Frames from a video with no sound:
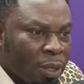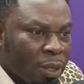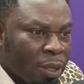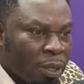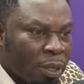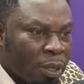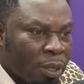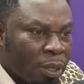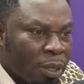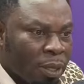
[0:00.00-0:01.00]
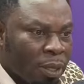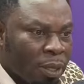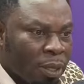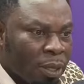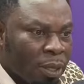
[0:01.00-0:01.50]

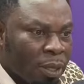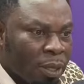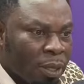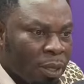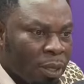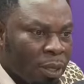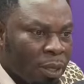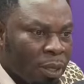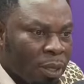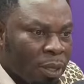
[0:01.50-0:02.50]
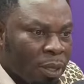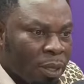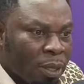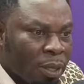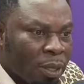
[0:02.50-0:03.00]

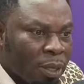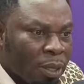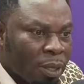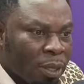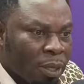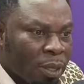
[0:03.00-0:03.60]
(not speaking)